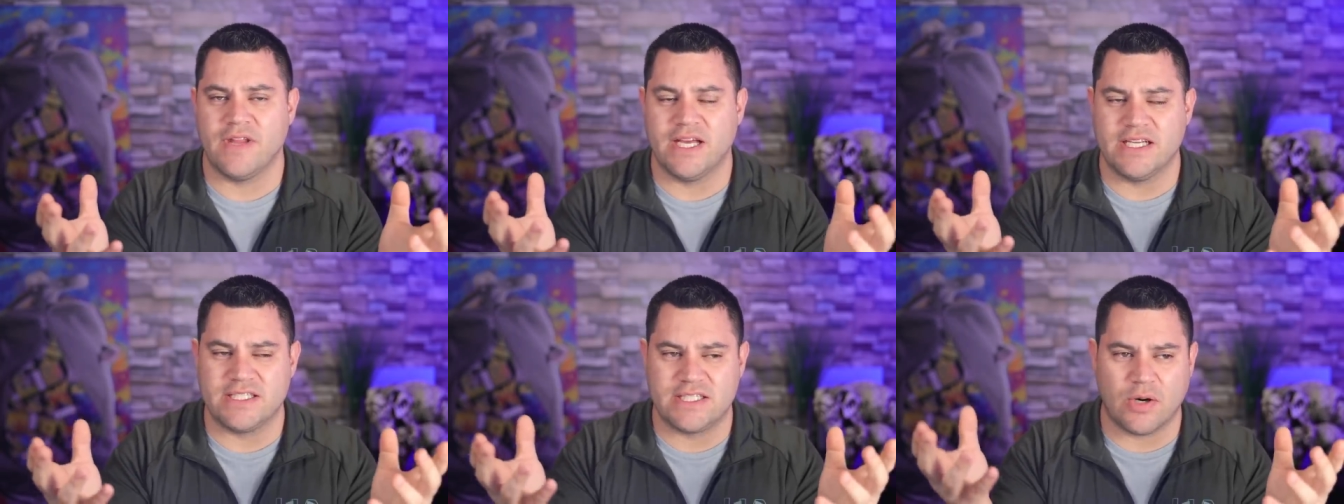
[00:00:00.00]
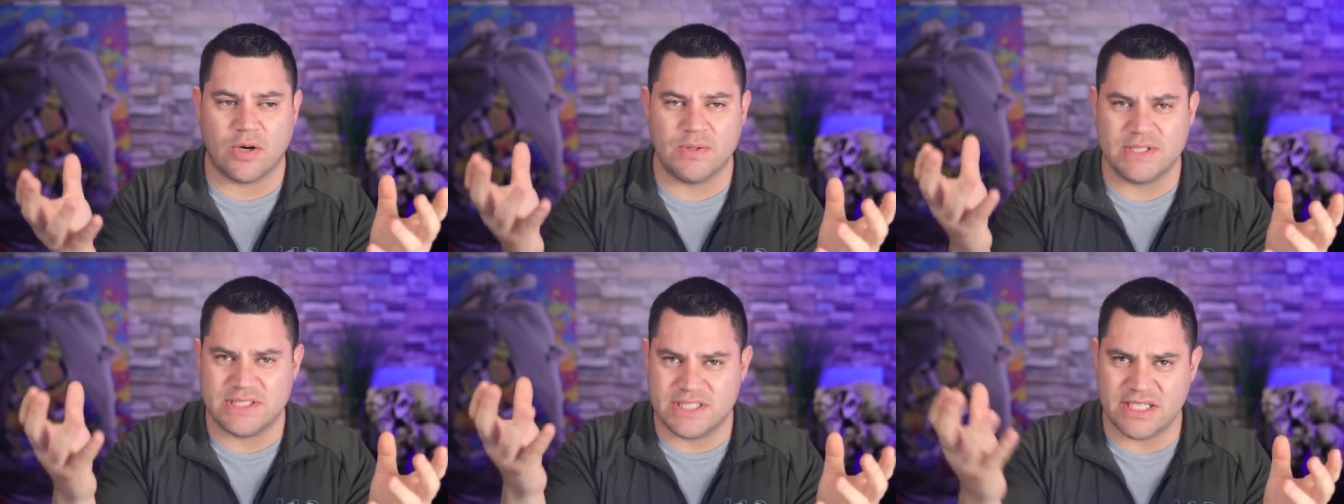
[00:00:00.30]

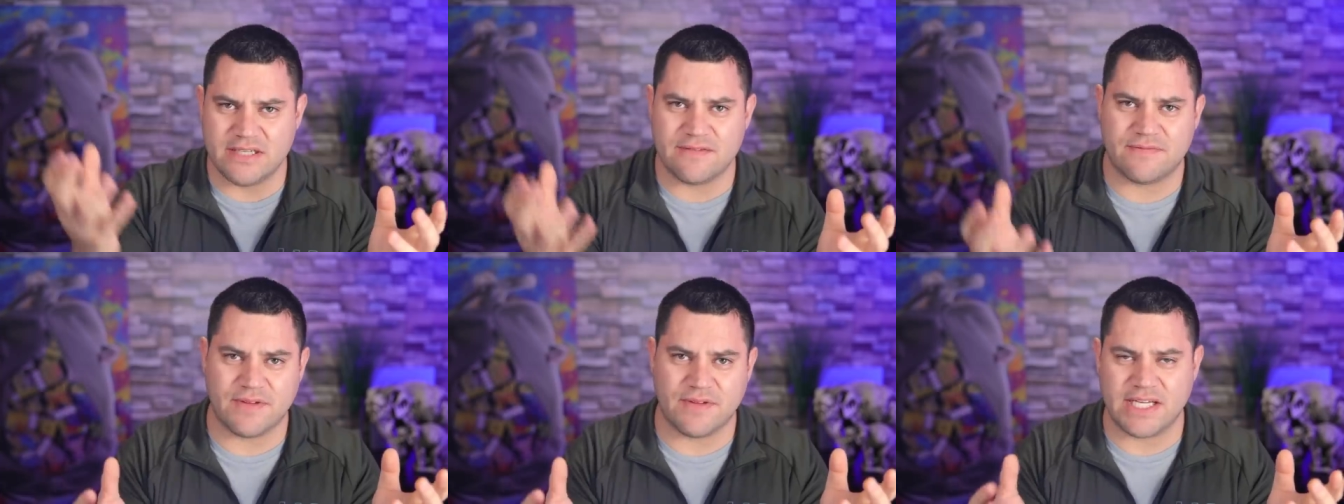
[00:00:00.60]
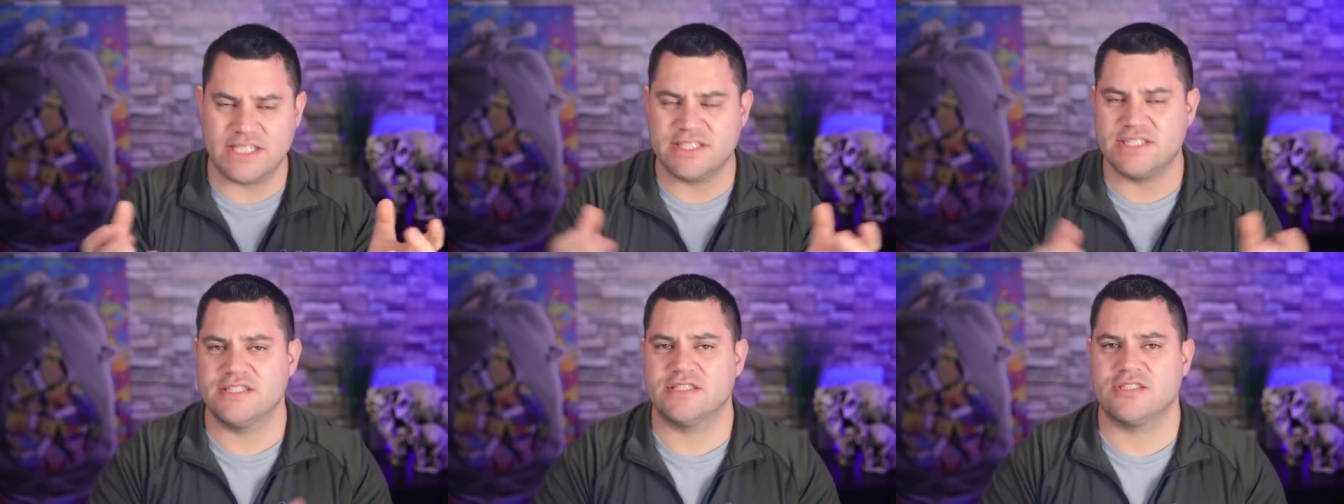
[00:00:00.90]
until we see
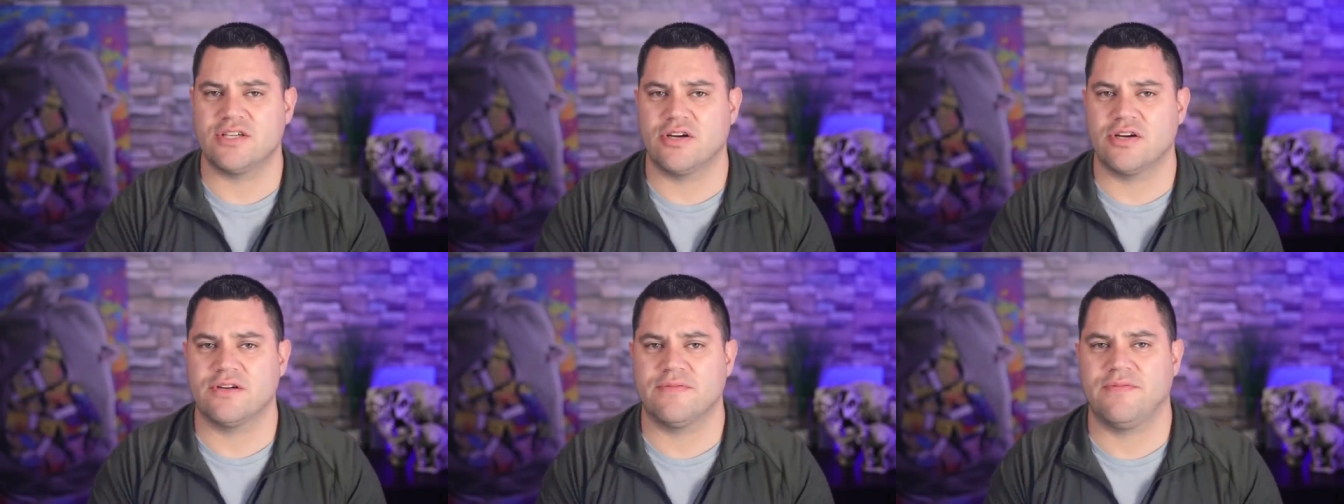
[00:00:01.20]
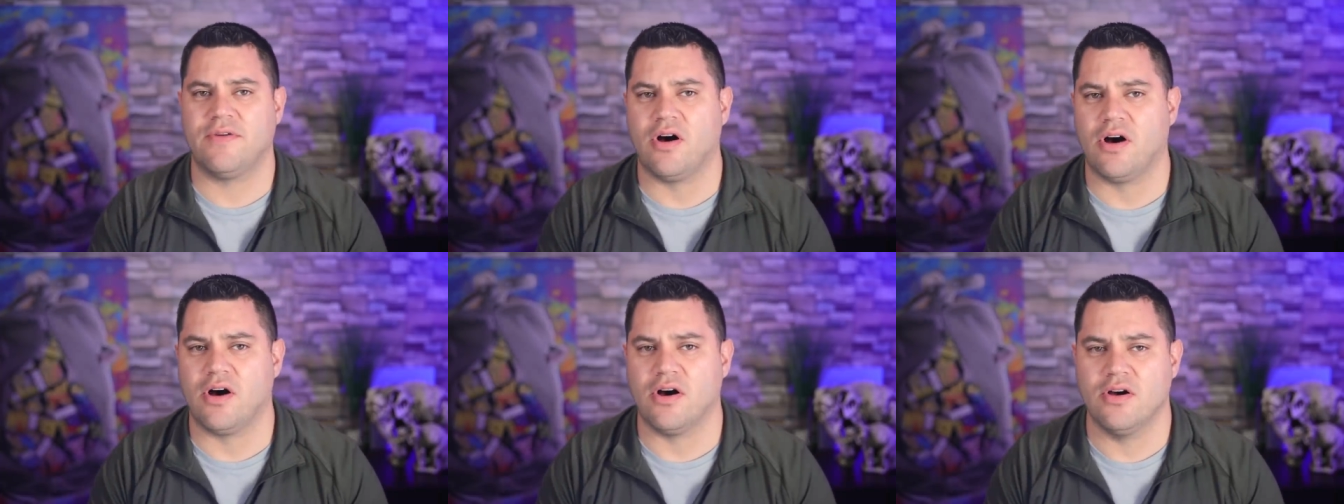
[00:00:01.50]
inflation start to
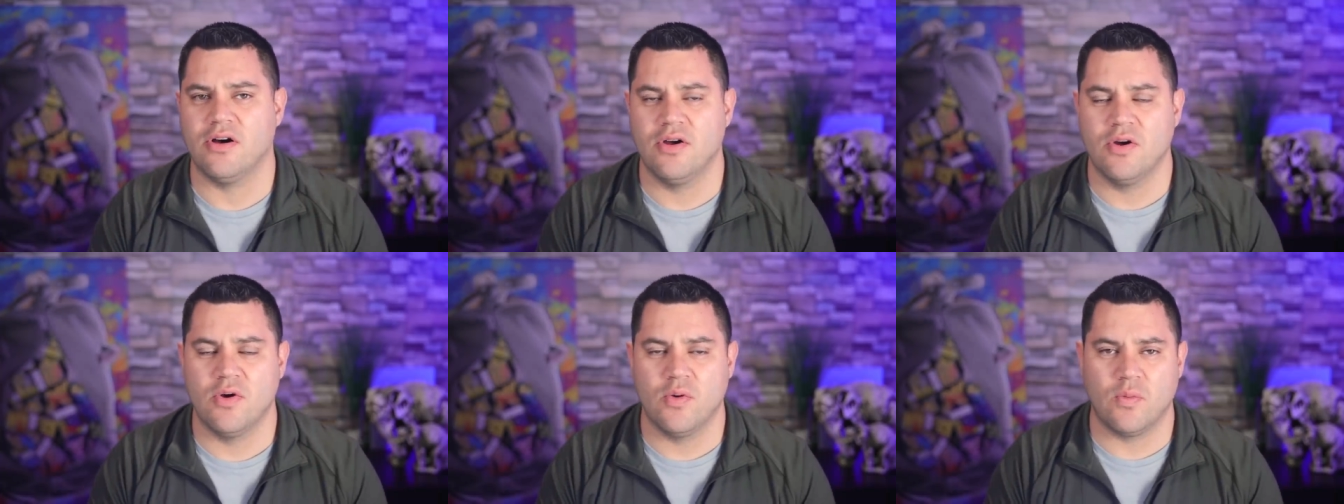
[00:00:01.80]
fall.